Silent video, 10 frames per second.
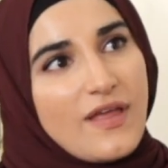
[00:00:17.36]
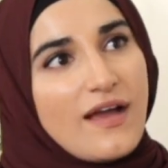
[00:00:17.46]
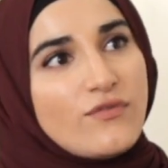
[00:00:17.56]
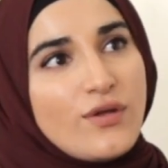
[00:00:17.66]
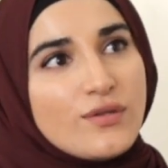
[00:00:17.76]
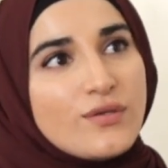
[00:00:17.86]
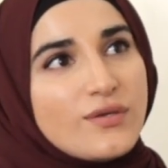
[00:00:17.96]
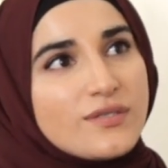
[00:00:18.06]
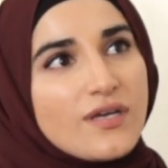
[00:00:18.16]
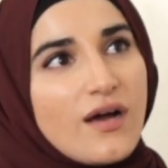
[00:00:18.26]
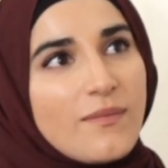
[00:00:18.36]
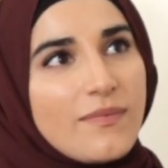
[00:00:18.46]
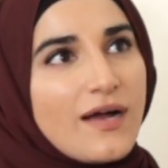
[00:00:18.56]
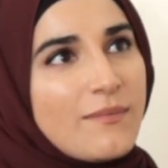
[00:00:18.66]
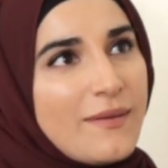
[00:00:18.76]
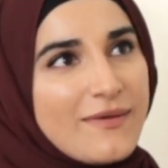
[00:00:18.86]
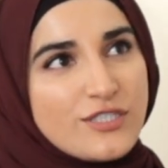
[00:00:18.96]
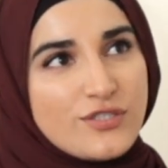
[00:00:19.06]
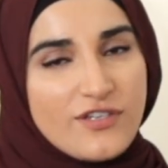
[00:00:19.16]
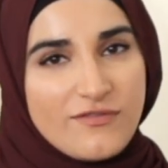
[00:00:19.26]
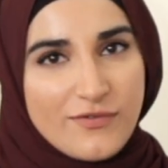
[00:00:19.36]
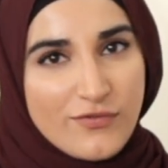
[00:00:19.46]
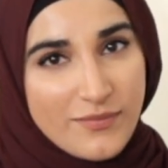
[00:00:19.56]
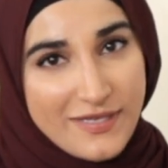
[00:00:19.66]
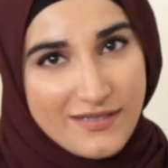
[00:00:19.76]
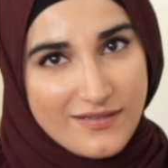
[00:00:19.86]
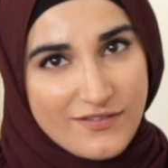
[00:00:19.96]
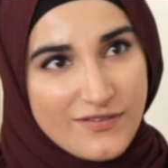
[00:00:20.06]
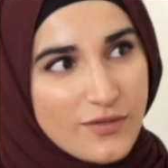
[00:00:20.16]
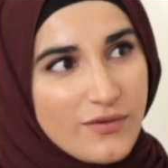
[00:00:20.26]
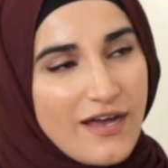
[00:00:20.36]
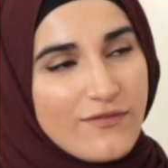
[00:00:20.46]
I've not looked up. Maybe I should have before making this video.